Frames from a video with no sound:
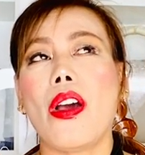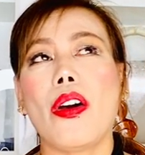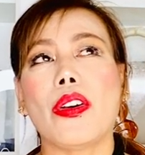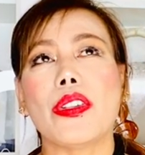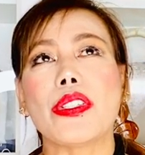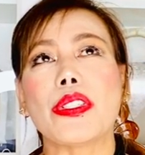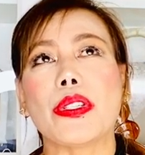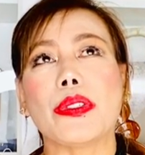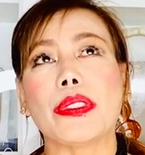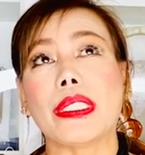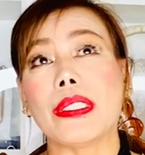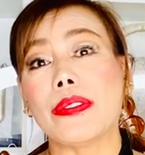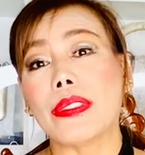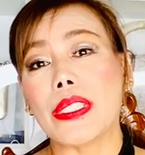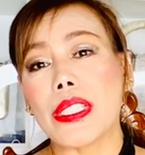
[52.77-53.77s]
Also
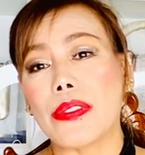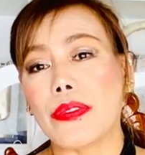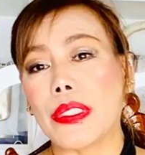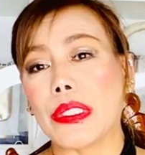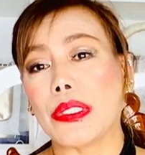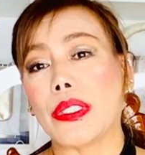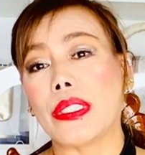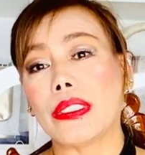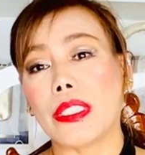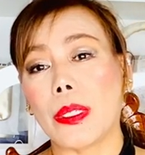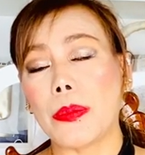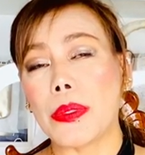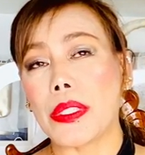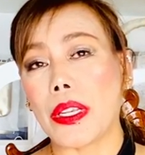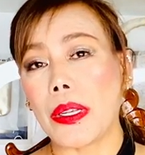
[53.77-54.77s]
give this video a
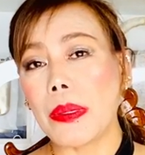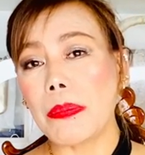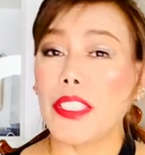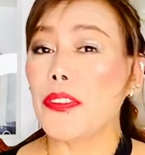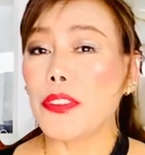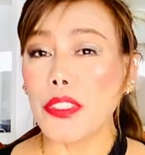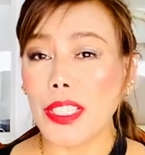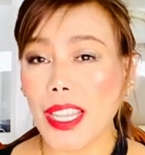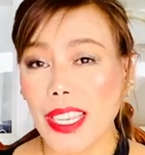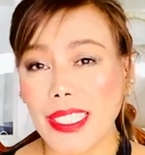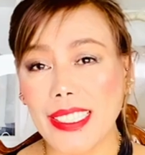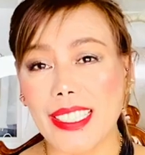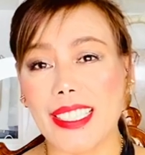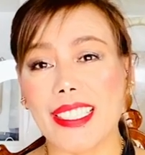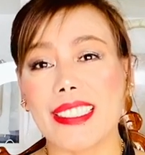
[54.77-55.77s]
thumbs up if you
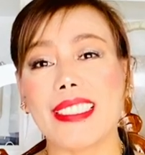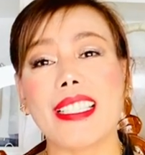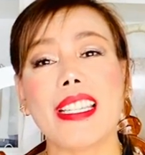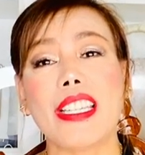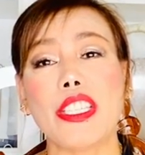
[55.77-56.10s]
like it.